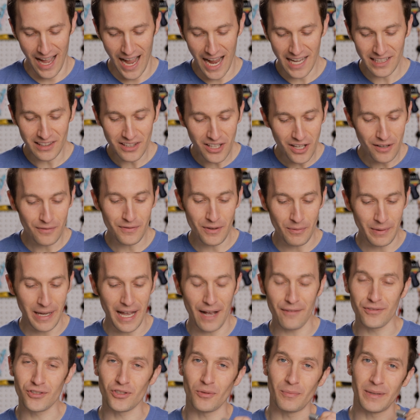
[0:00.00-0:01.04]
I love that we
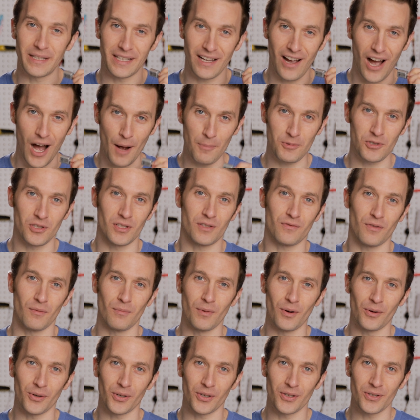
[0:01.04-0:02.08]
have so many options for
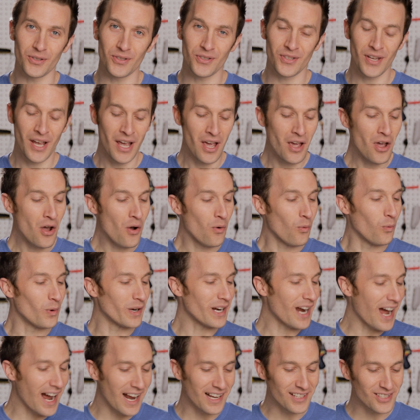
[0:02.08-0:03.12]
motors.
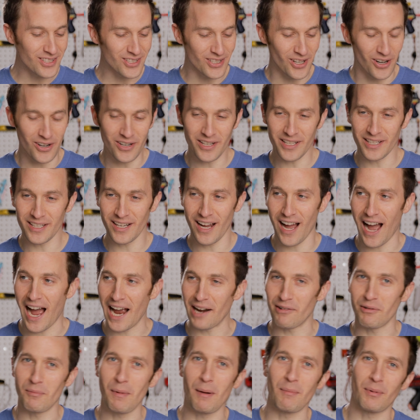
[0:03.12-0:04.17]
When I started,
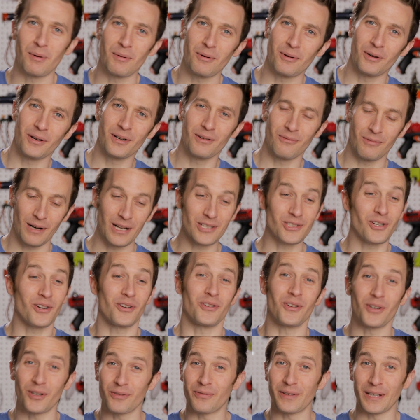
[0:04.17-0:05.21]
I remember, when I
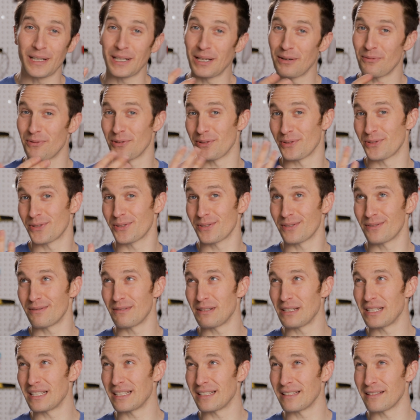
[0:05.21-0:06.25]
started nerfing, it was
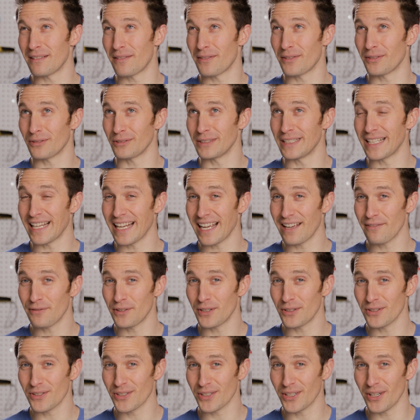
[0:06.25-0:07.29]
uh, three and a
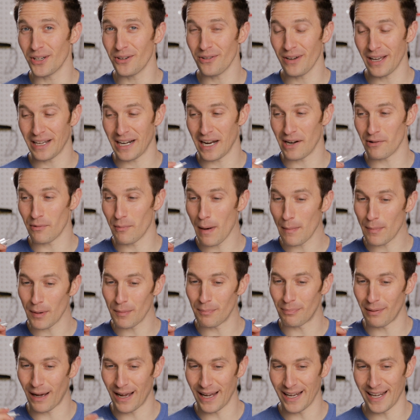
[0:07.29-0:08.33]
half years ago, and I
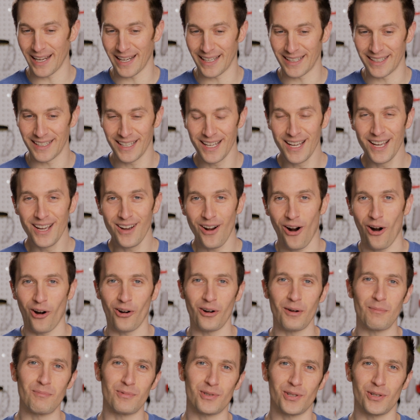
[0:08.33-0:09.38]
remember buying
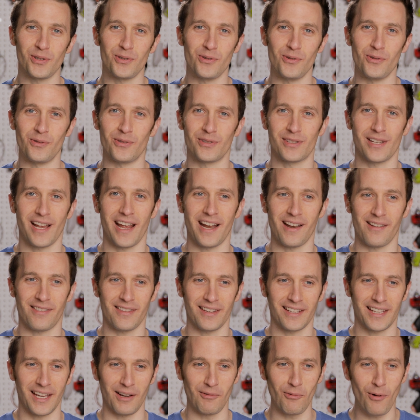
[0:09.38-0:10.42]
RM2s and
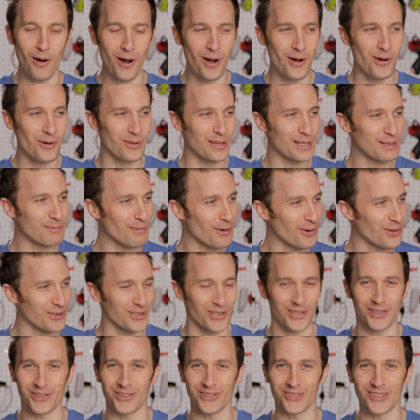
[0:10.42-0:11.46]
thinking, whoa, these
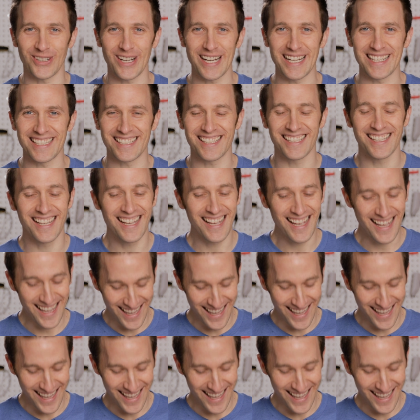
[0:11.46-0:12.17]
motors are great.